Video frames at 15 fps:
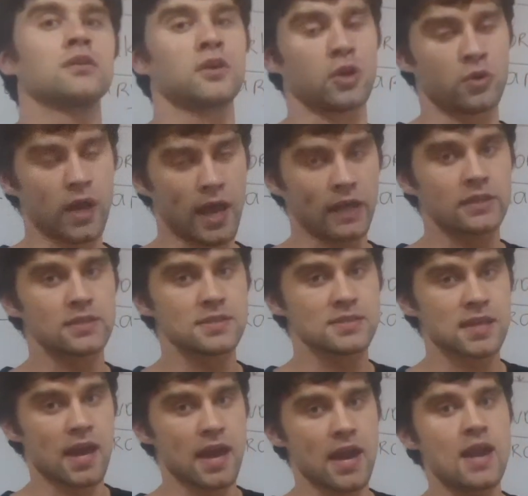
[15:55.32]
correct to
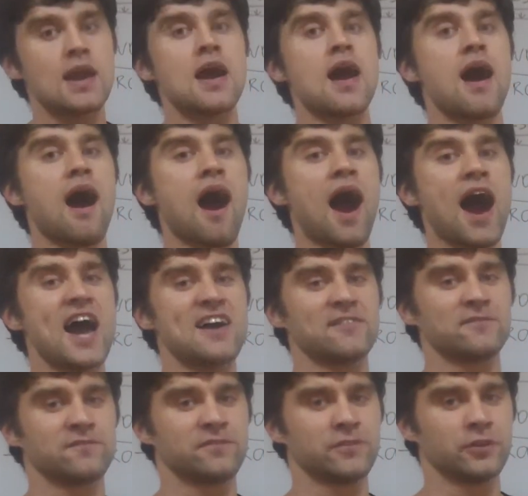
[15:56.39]
say,
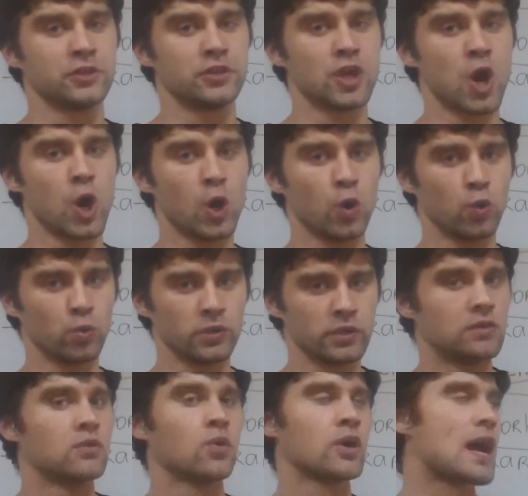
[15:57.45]
I've known,
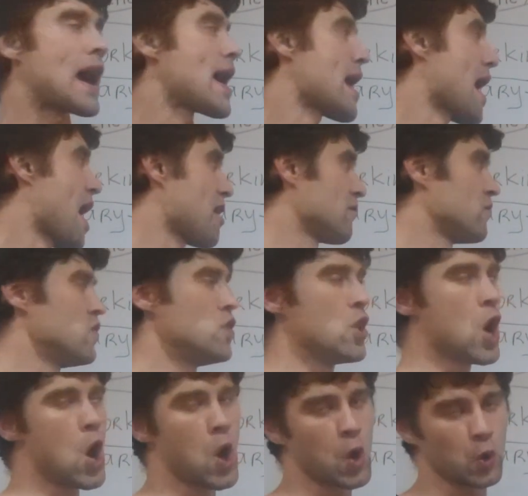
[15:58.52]
or I have
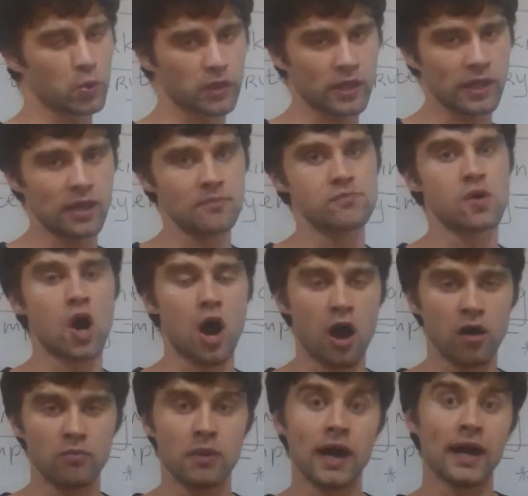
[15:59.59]
known him
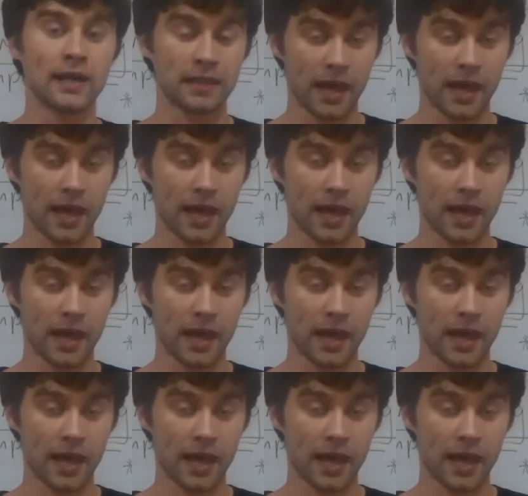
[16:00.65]
all my